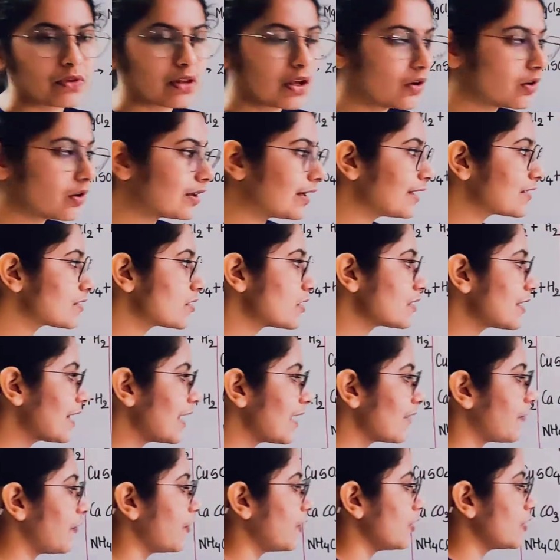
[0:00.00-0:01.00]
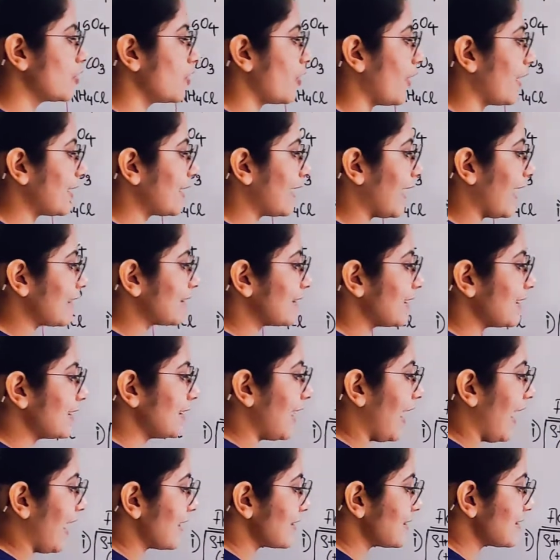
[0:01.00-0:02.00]
Okay, so therefore you are
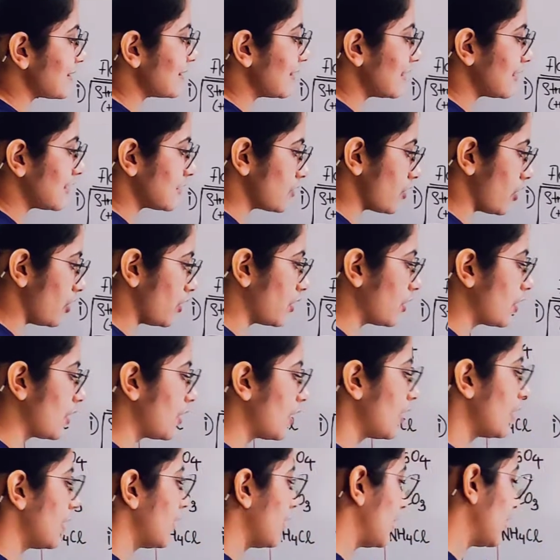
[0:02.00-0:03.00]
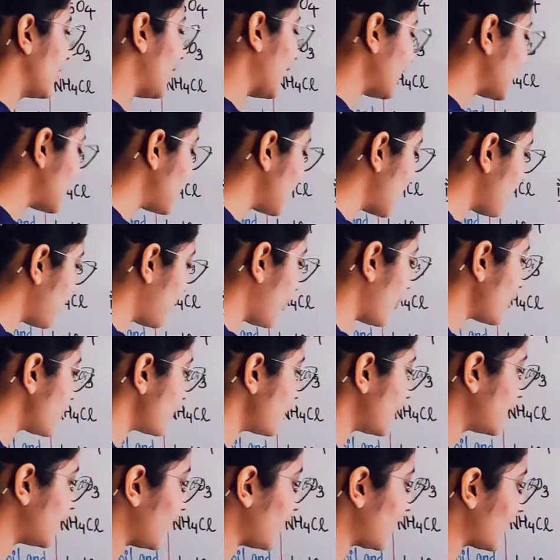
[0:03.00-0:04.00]
getting acidic salt. Let's suppose
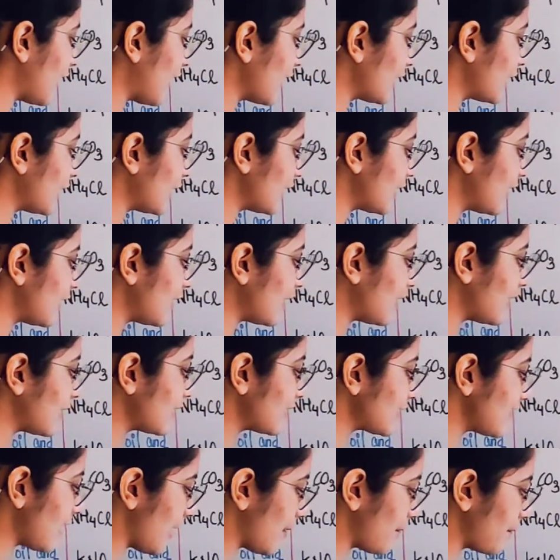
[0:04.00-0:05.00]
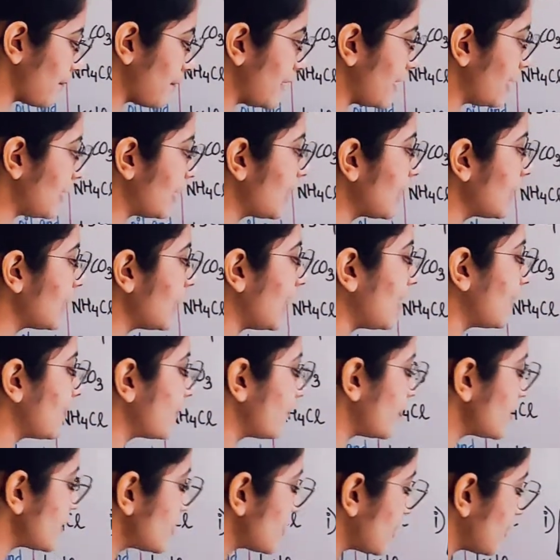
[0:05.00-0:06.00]
we take another example in
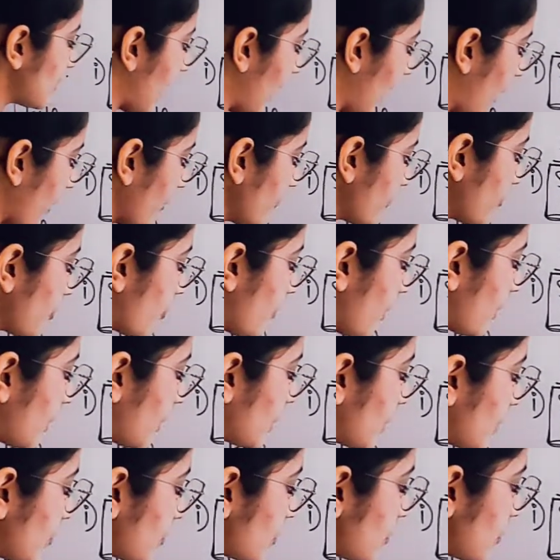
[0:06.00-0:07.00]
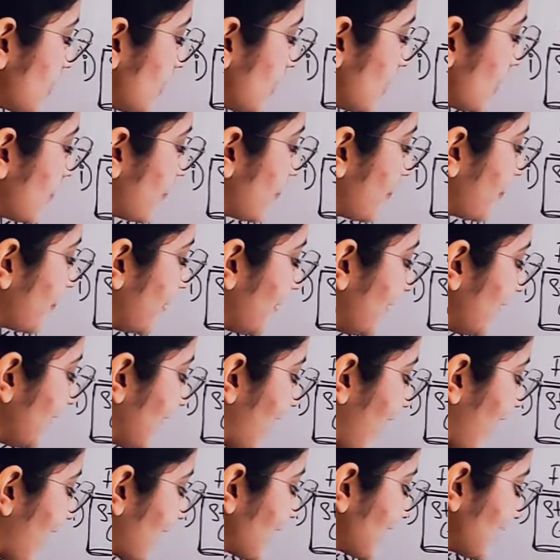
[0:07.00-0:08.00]
which now you are using weak
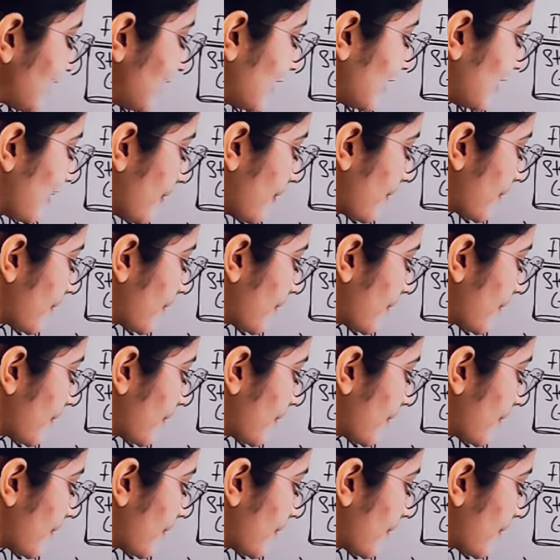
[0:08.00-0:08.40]
acid